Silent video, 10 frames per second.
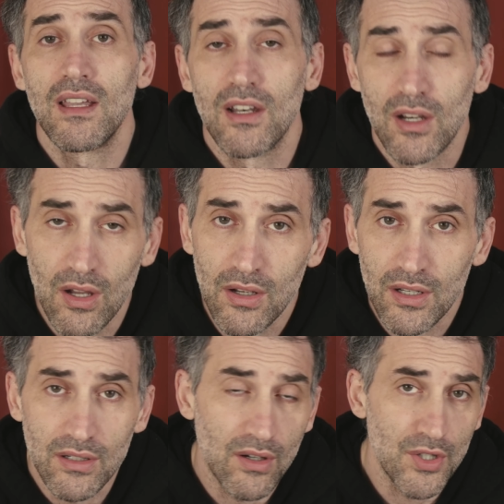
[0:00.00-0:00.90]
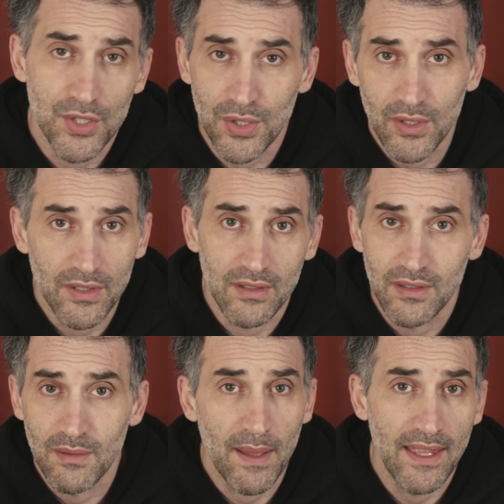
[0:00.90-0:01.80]
longer or shorter
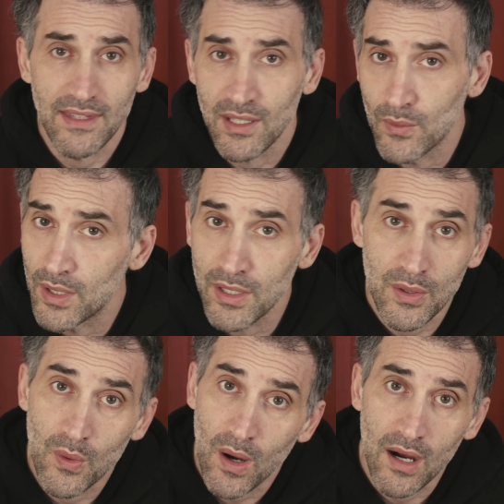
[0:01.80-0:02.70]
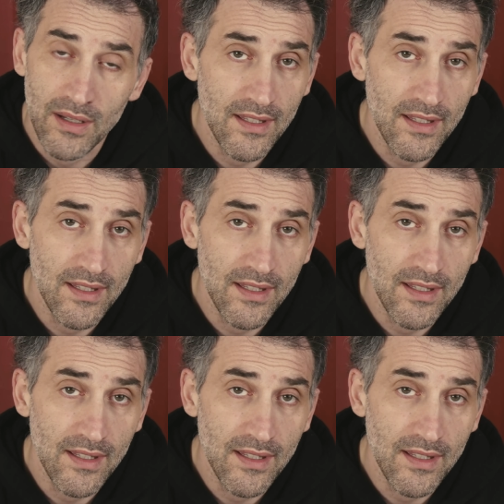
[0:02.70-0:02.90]
depending where you are.